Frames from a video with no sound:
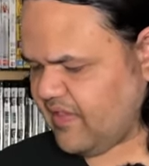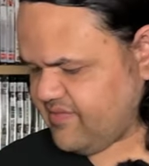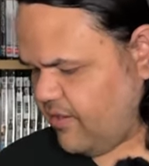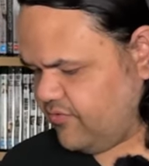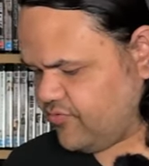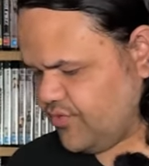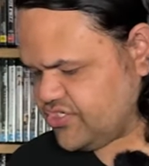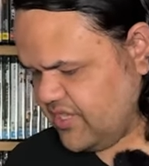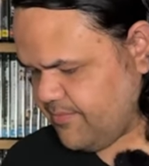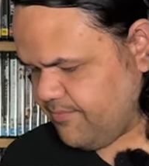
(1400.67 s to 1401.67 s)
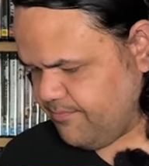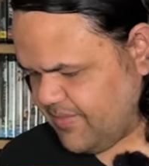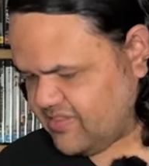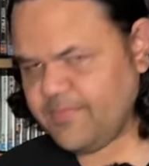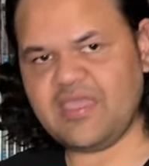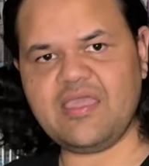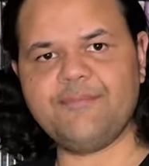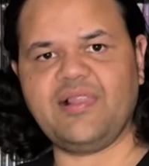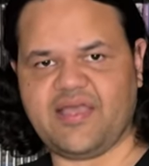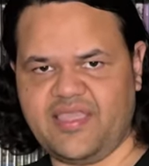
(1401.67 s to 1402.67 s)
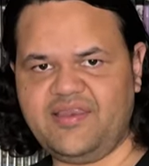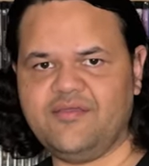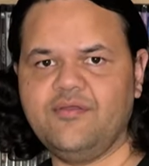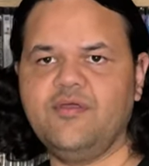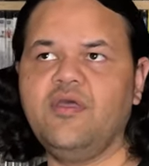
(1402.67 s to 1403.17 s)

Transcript: That's how it was originally meant to be played.